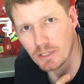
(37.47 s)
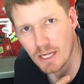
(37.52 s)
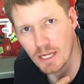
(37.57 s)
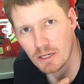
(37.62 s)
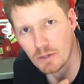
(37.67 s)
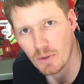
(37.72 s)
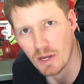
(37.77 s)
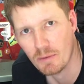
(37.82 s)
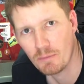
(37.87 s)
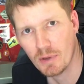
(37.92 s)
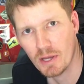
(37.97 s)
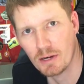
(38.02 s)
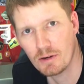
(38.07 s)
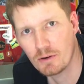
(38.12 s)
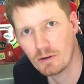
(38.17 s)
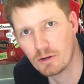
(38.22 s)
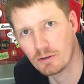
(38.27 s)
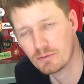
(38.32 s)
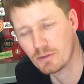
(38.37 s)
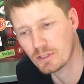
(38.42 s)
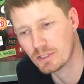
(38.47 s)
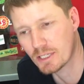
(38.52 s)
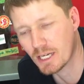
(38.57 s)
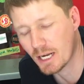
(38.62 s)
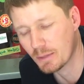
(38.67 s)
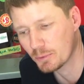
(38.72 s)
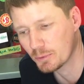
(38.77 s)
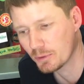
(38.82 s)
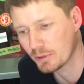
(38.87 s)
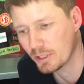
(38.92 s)
down to our bed knife, there's a
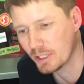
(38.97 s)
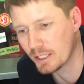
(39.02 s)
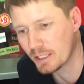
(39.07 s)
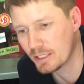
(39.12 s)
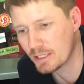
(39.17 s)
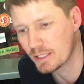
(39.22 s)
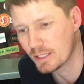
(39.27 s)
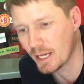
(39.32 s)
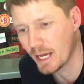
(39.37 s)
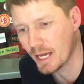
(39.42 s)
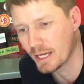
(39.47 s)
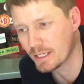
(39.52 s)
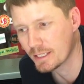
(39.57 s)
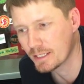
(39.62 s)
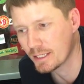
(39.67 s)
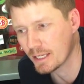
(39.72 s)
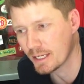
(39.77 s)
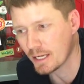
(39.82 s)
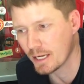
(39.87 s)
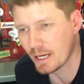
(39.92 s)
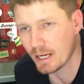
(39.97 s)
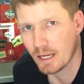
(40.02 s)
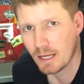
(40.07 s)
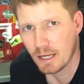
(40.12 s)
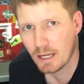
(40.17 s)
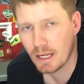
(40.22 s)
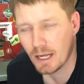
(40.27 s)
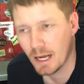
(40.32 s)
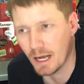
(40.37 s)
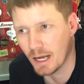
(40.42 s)
couple of things that
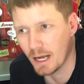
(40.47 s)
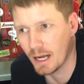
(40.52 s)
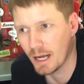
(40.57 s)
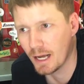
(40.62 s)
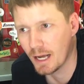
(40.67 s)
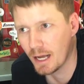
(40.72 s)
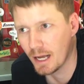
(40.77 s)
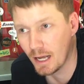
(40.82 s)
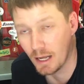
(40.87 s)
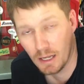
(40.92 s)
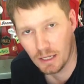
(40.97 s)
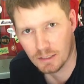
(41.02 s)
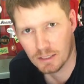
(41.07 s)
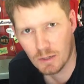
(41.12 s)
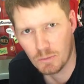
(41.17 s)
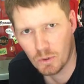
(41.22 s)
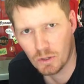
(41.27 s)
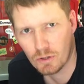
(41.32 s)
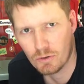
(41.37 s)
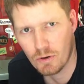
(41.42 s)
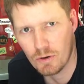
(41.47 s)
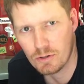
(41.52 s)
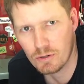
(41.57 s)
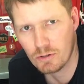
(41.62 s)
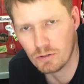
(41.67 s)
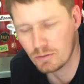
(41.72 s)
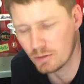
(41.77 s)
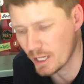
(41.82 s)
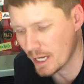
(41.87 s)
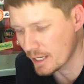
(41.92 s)
are somewhat
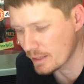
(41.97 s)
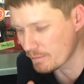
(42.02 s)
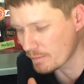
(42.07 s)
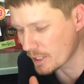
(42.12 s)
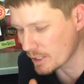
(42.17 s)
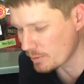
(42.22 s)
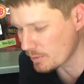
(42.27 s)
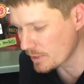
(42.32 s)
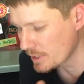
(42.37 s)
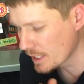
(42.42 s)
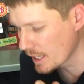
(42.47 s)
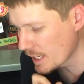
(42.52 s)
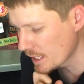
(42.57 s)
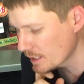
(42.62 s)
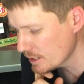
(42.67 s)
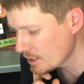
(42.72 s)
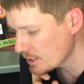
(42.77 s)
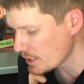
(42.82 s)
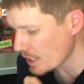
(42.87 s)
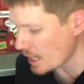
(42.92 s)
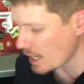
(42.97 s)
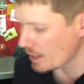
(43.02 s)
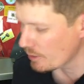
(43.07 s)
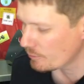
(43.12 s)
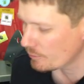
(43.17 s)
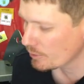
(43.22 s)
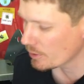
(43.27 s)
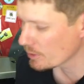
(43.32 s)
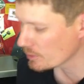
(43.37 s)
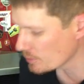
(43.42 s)
crucial that must be done. So
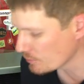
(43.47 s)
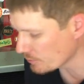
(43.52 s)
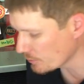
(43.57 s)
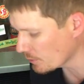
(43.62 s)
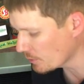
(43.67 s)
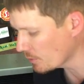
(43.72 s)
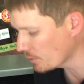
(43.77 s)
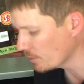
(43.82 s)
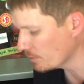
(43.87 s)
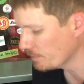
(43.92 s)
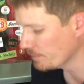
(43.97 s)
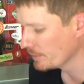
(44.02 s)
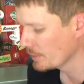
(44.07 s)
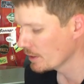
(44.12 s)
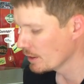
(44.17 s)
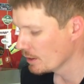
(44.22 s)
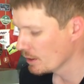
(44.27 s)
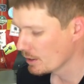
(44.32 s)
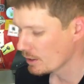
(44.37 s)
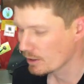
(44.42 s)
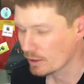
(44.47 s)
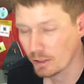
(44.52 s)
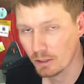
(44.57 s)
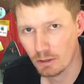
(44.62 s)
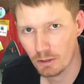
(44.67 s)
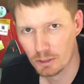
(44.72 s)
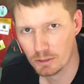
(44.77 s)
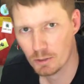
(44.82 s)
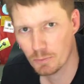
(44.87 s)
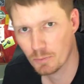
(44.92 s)
first of all, I
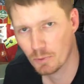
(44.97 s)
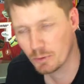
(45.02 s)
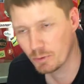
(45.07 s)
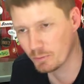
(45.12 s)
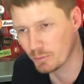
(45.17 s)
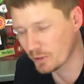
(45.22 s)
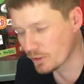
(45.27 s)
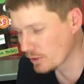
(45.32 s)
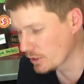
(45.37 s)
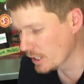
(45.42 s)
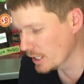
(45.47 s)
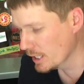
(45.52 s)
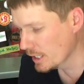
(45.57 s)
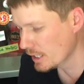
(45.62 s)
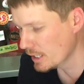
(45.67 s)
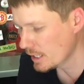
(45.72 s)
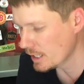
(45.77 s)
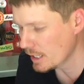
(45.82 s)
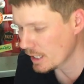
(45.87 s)
like to put my